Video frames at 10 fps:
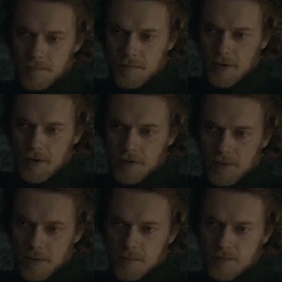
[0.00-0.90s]
I think I
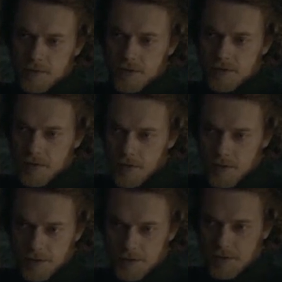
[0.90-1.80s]
know the answer to this
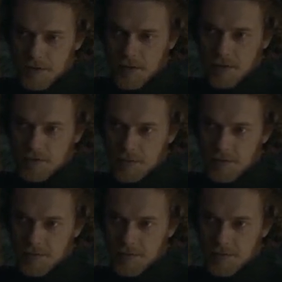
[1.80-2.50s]
question, but